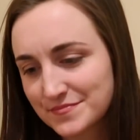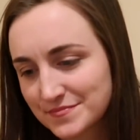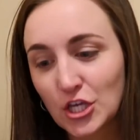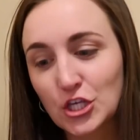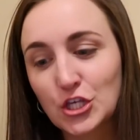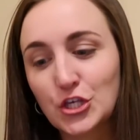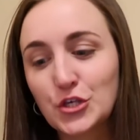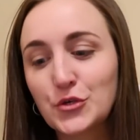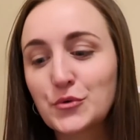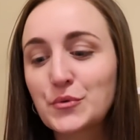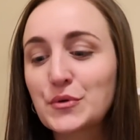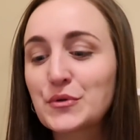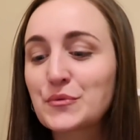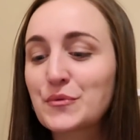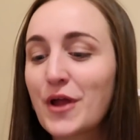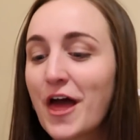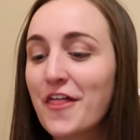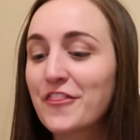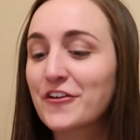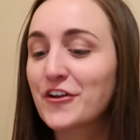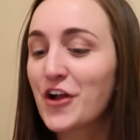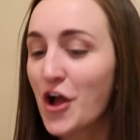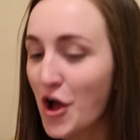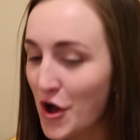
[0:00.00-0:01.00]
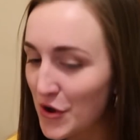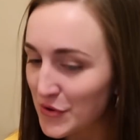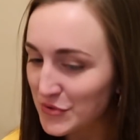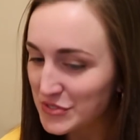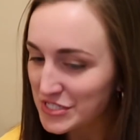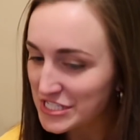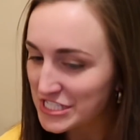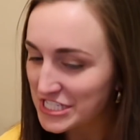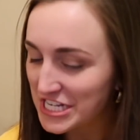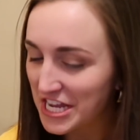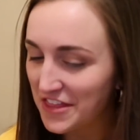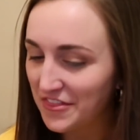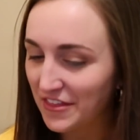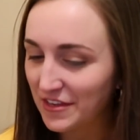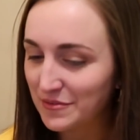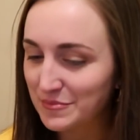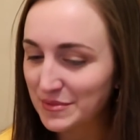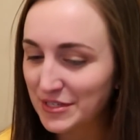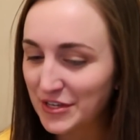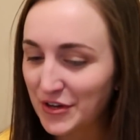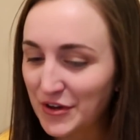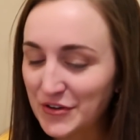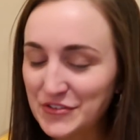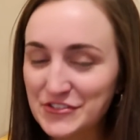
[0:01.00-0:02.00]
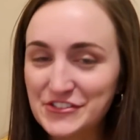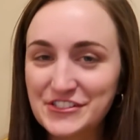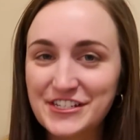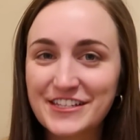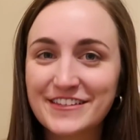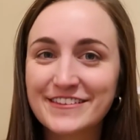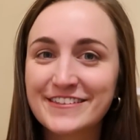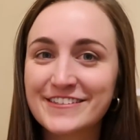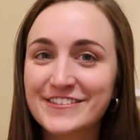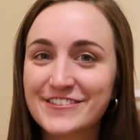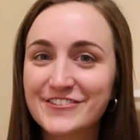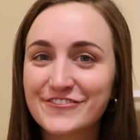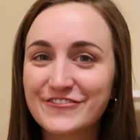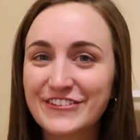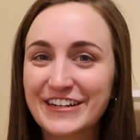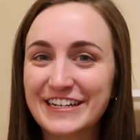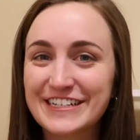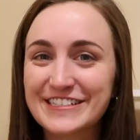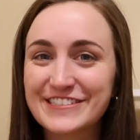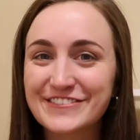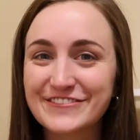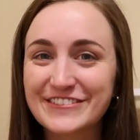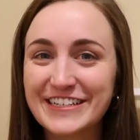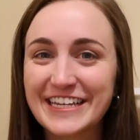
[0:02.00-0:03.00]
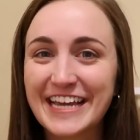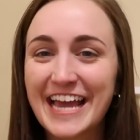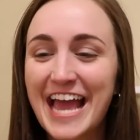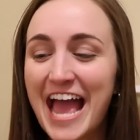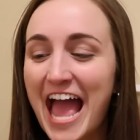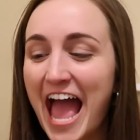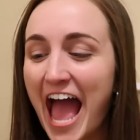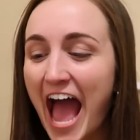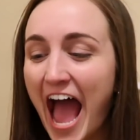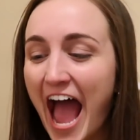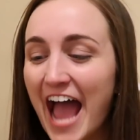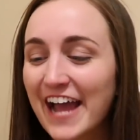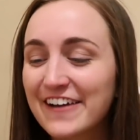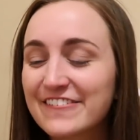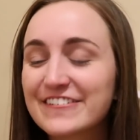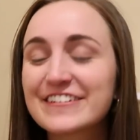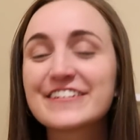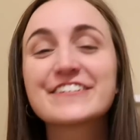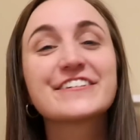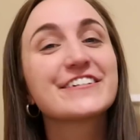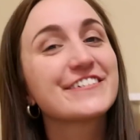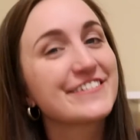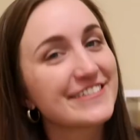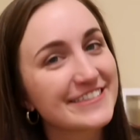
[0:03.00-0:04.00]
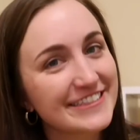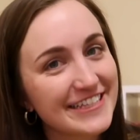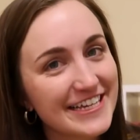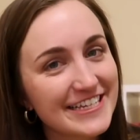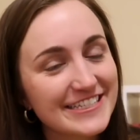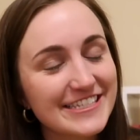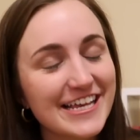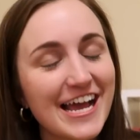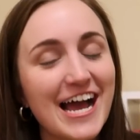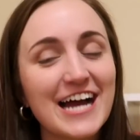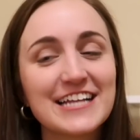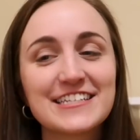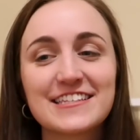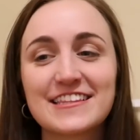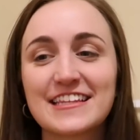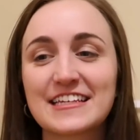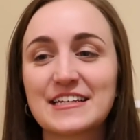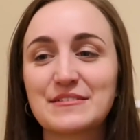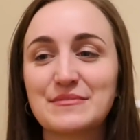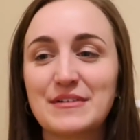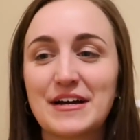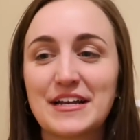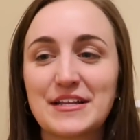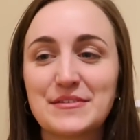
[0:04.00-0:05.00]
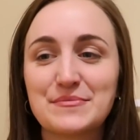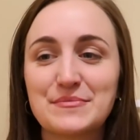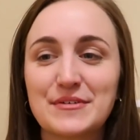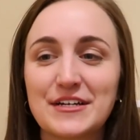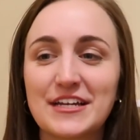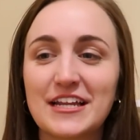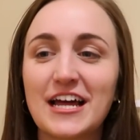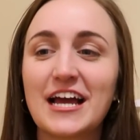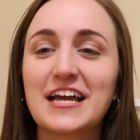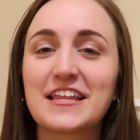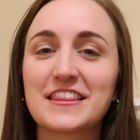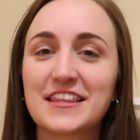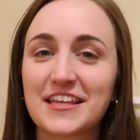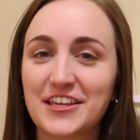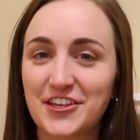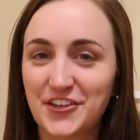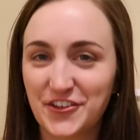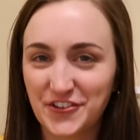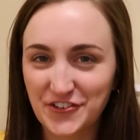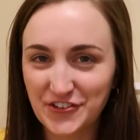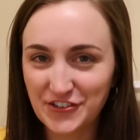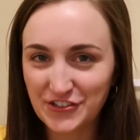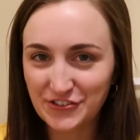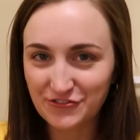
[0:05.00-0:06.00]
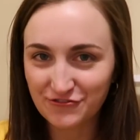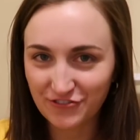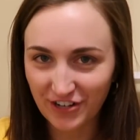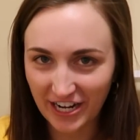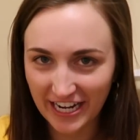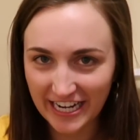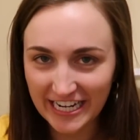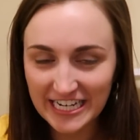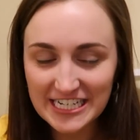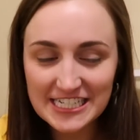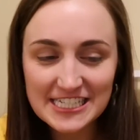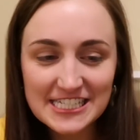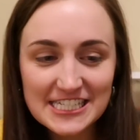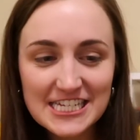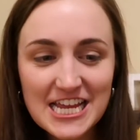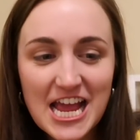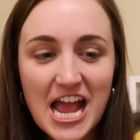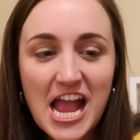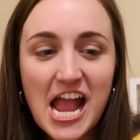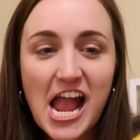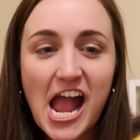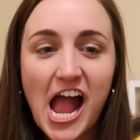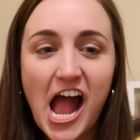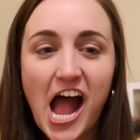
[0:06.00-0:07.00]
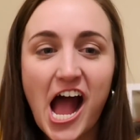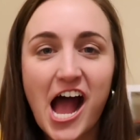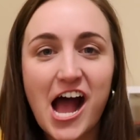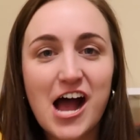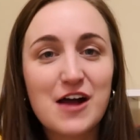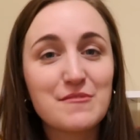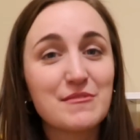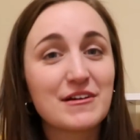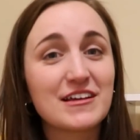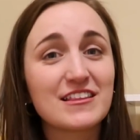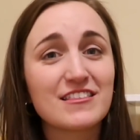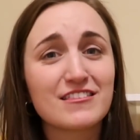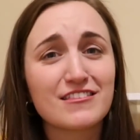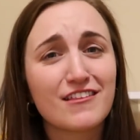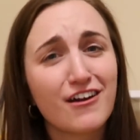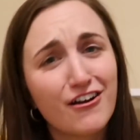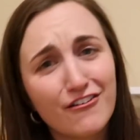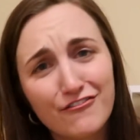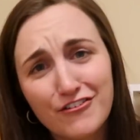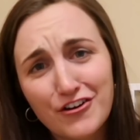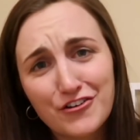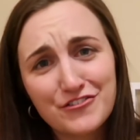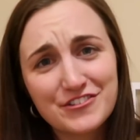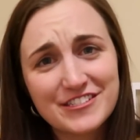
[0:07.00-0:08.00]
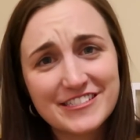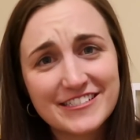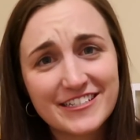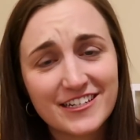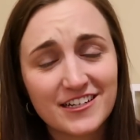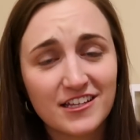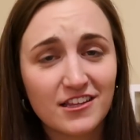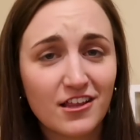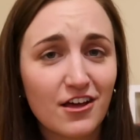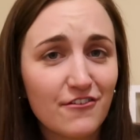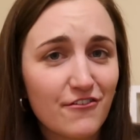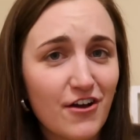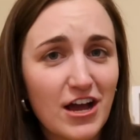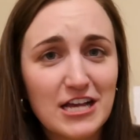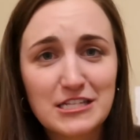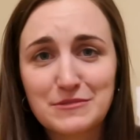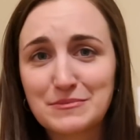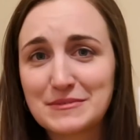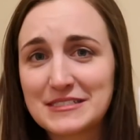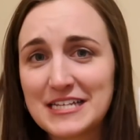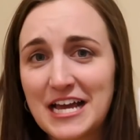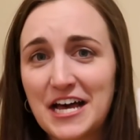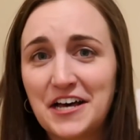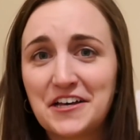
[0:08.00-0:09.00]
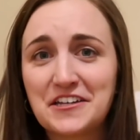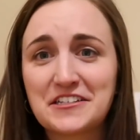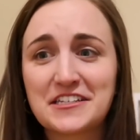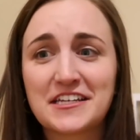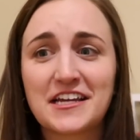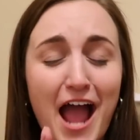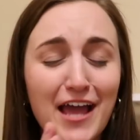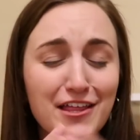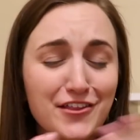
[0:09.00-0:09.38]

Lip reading: You would rather host than be hosted. This is very sweet. I would agree with this. I had to think about it, but I think you're right. I love hosting. I love hospitality.